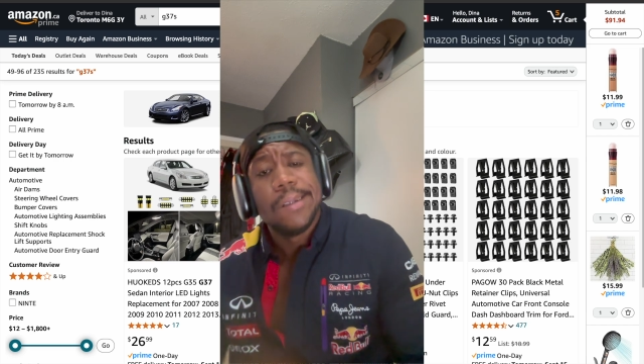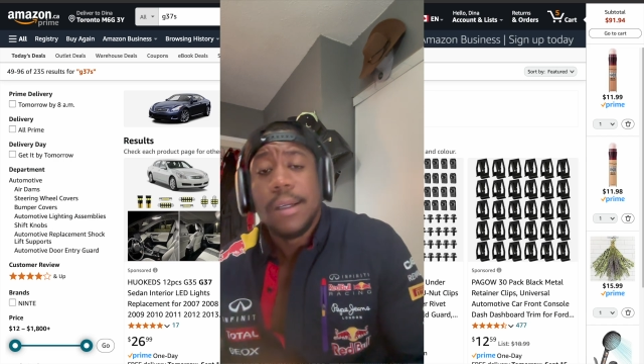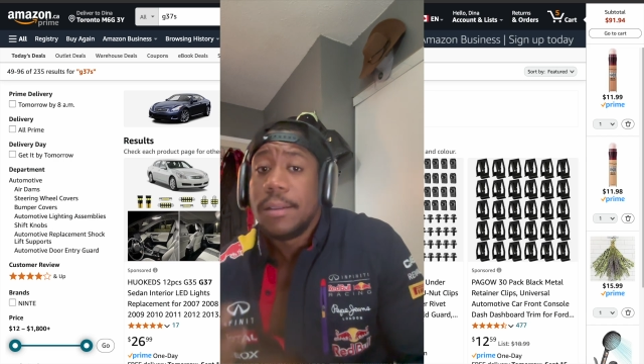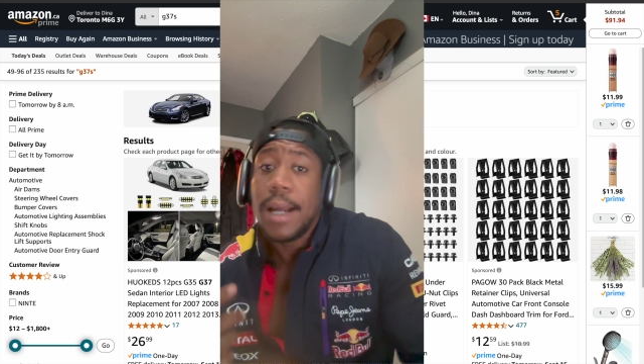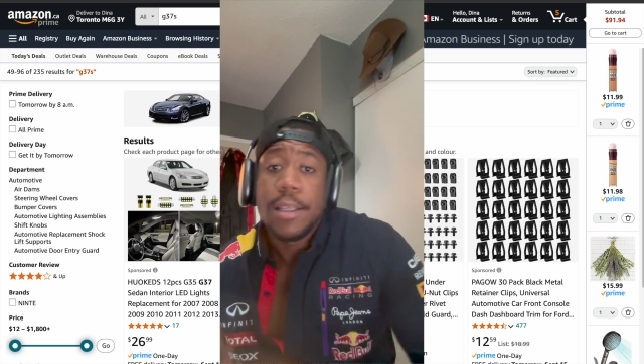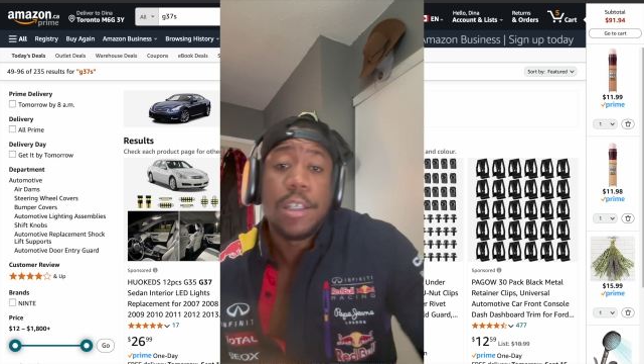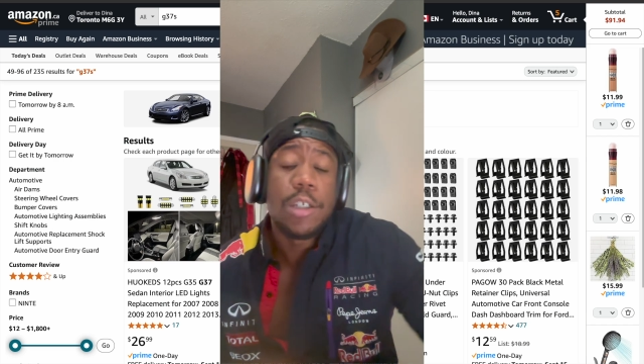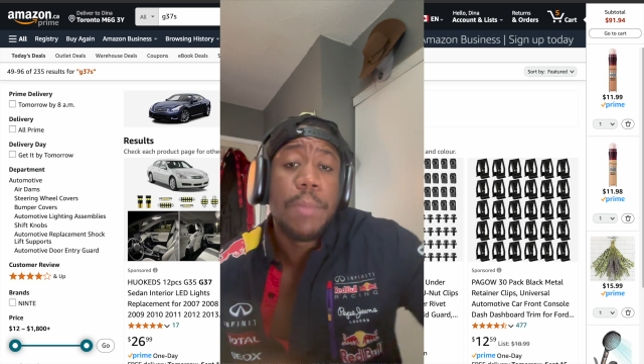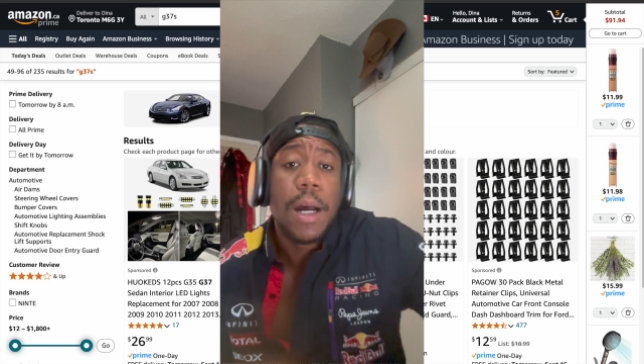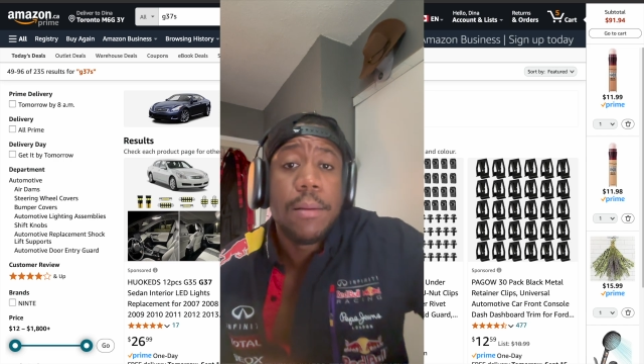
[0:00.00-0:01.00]
That's the
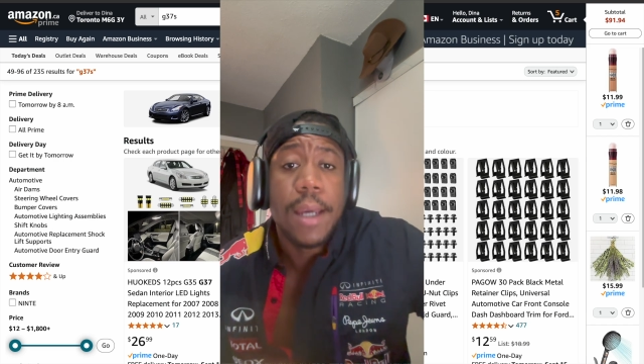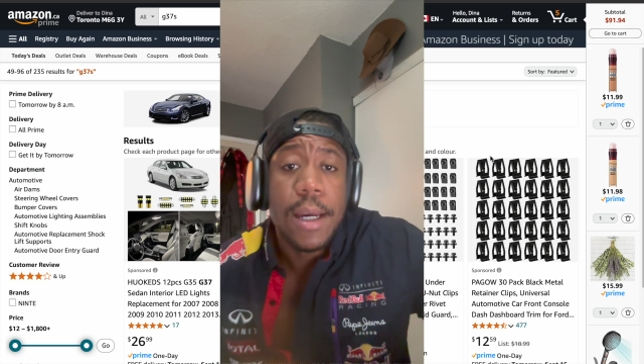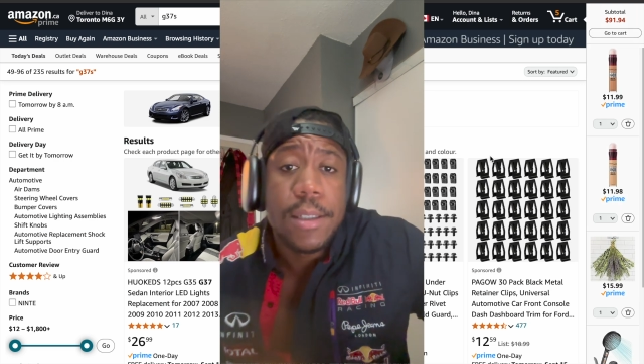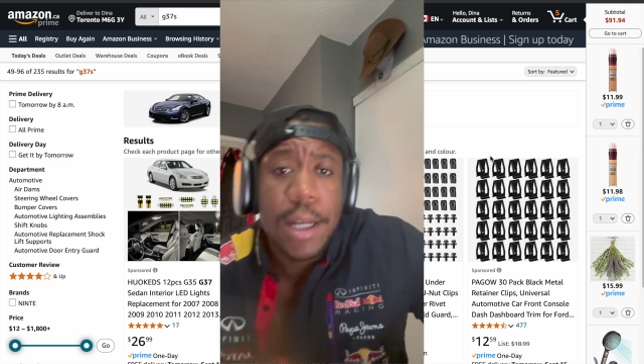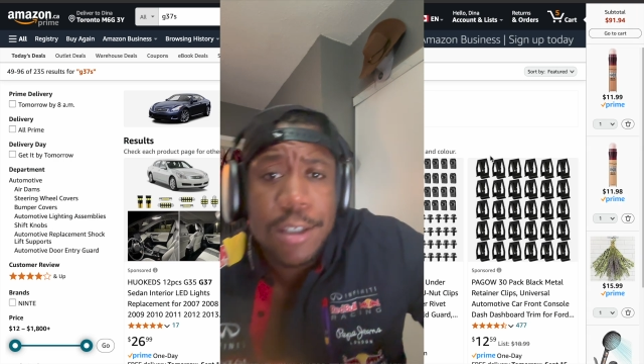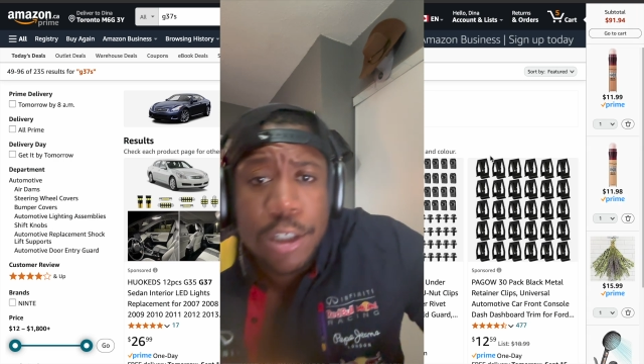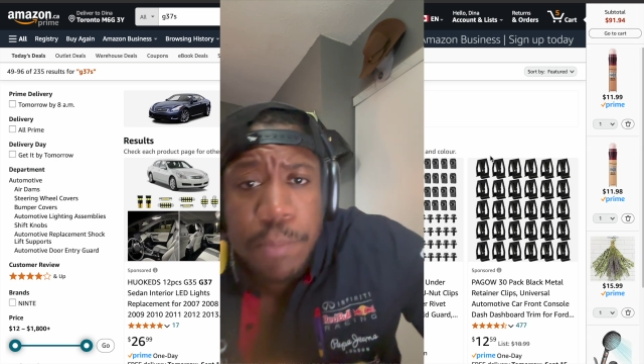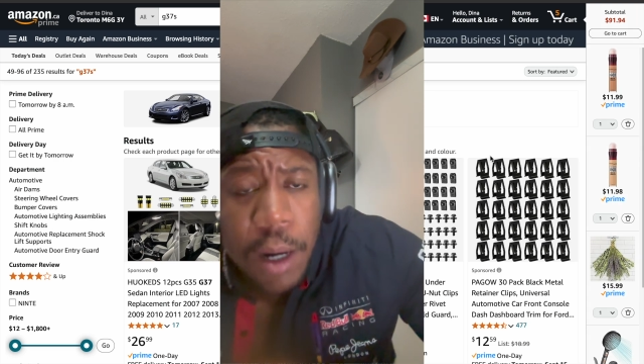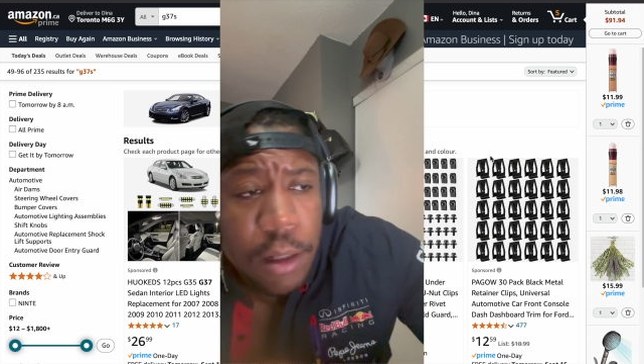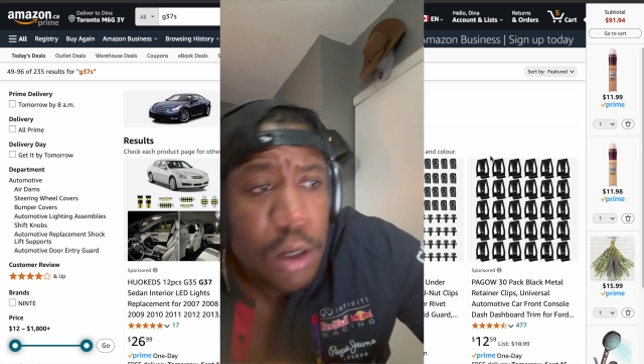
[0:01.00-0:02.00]
spot, guys. That's the
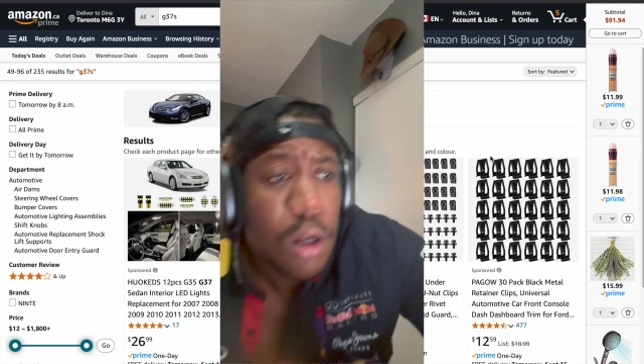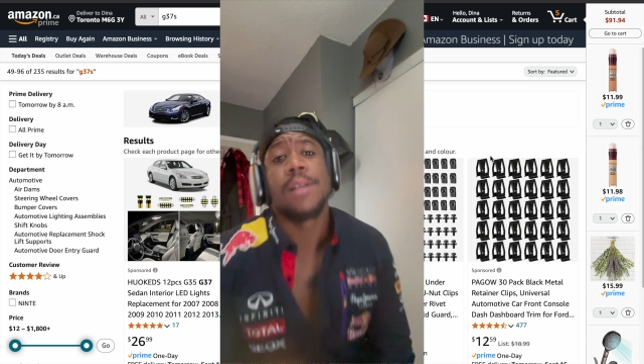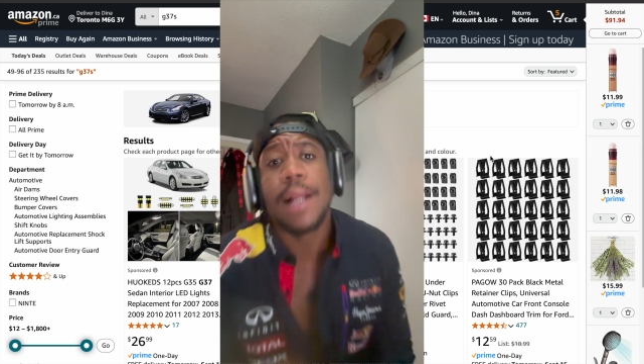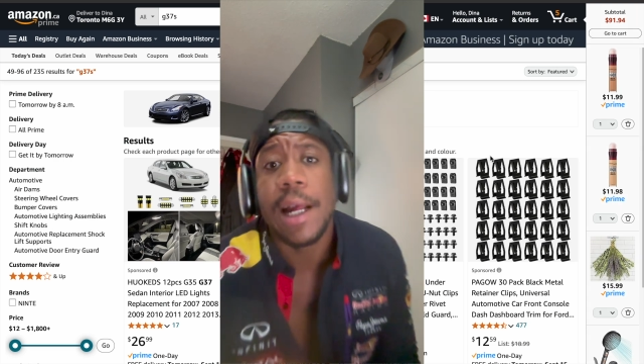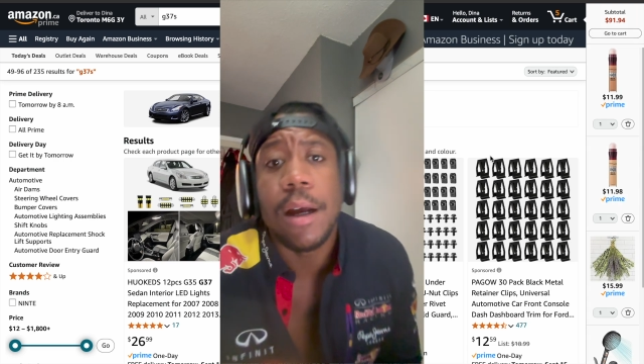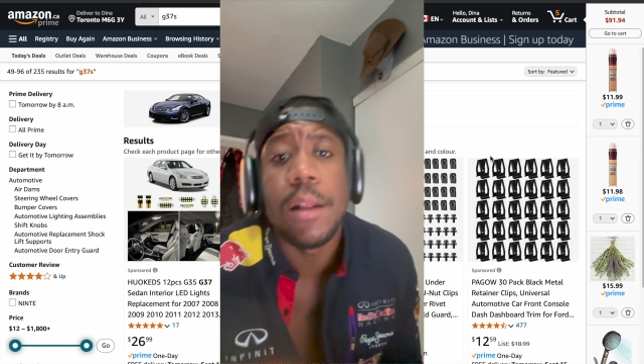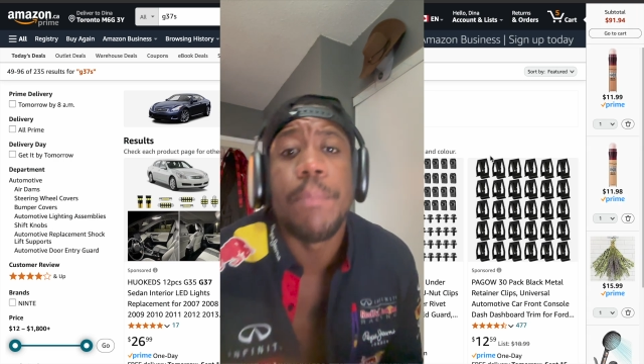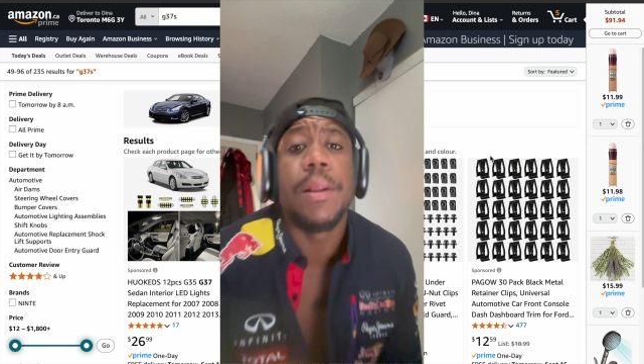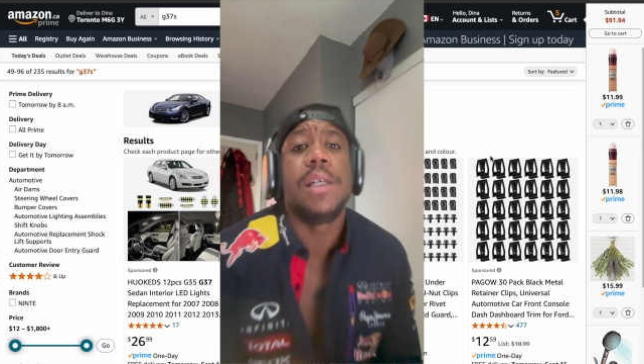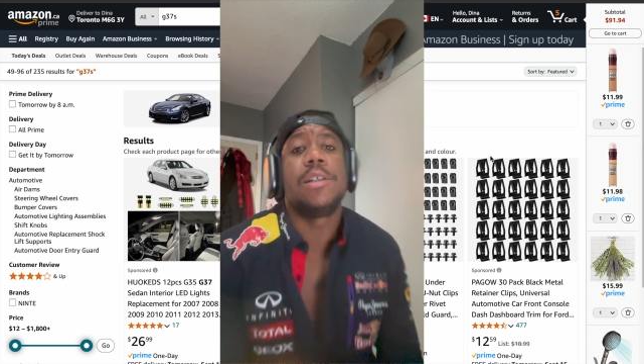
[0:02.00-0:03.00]
spot. There's a lot of other
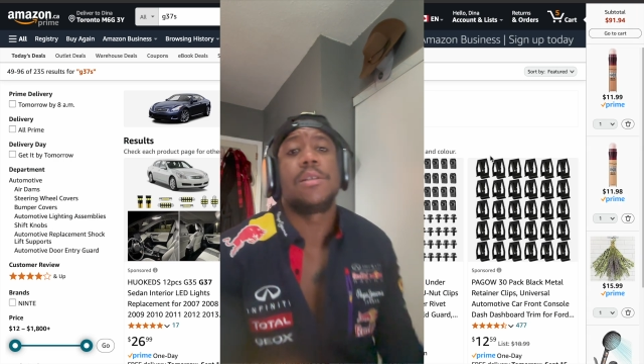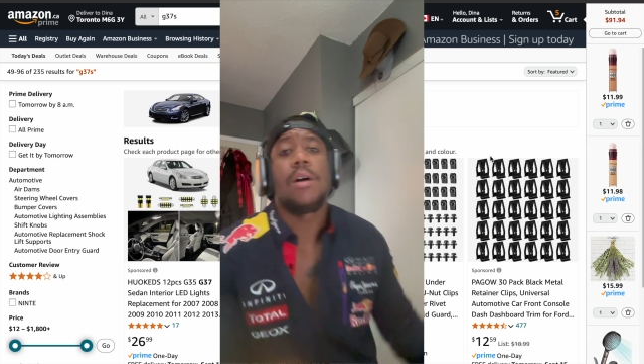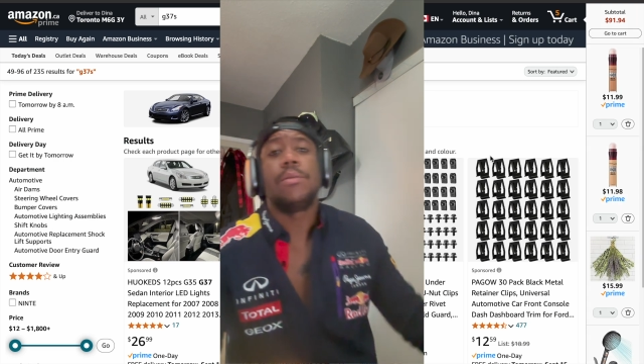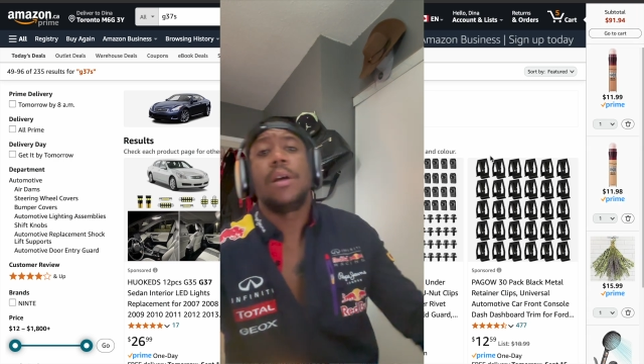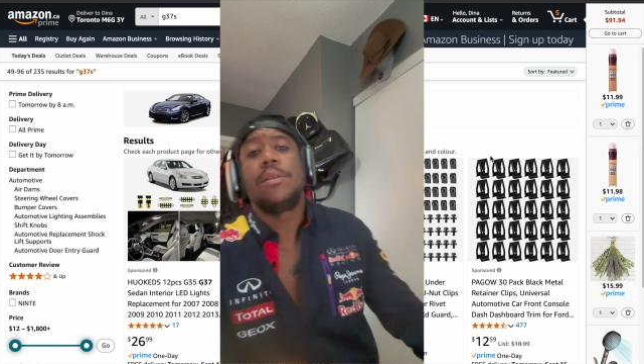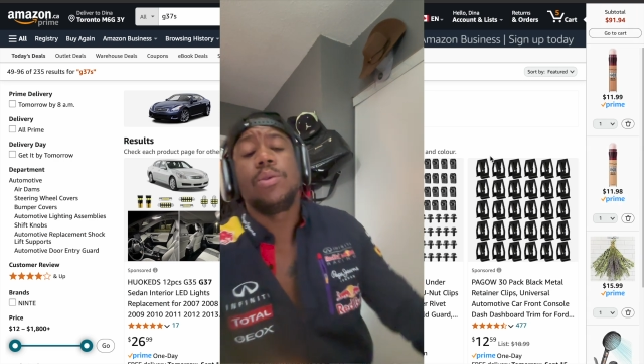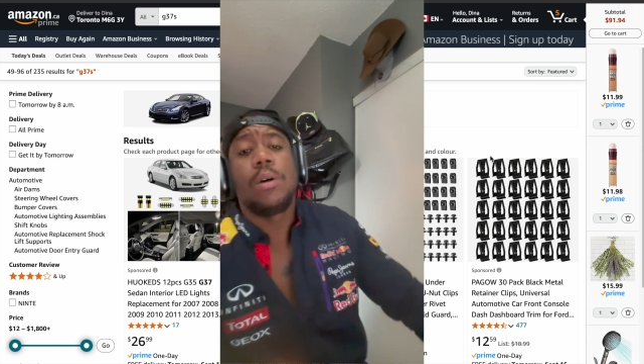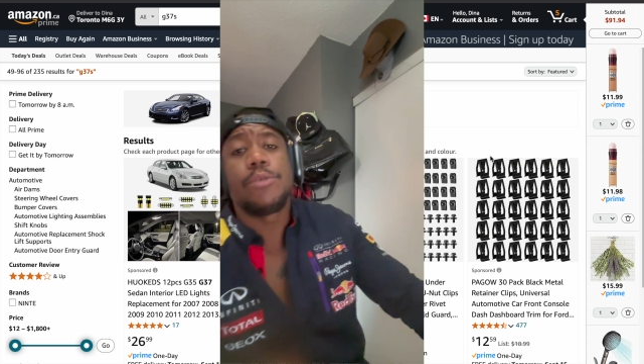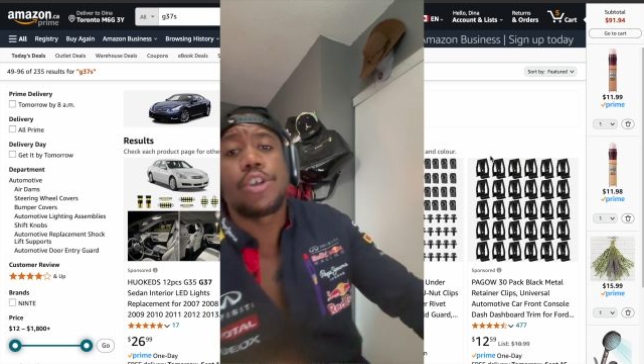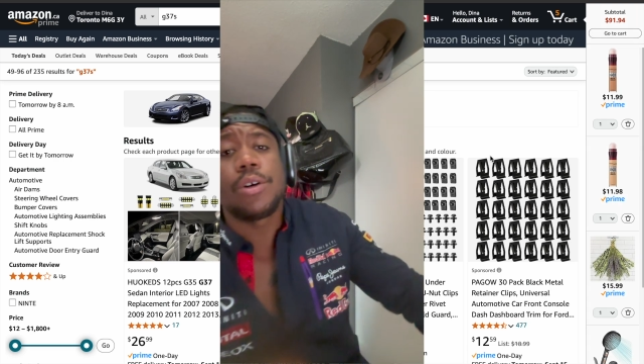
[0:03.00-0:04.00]
places out there too,
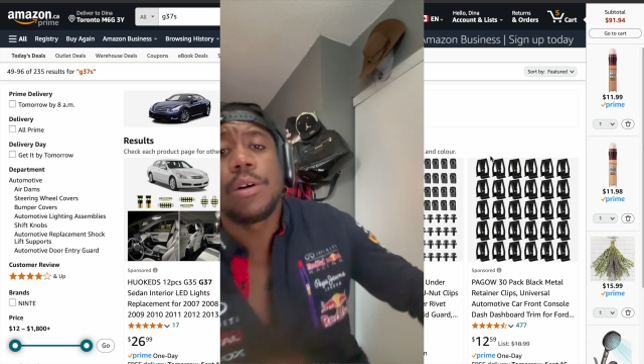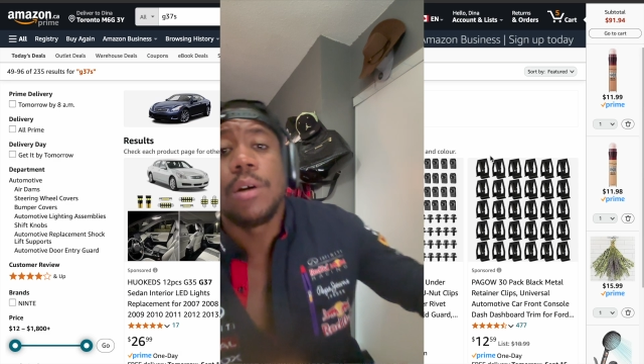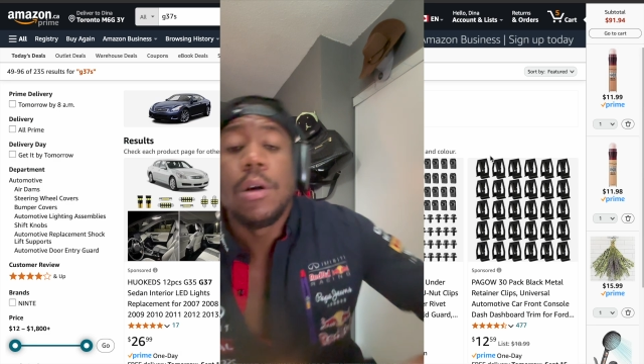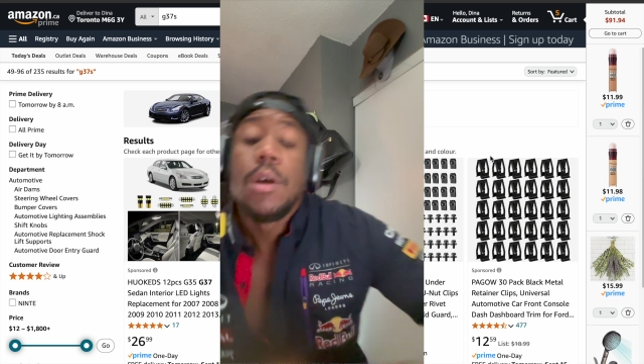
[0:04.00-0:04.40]
I'm sure,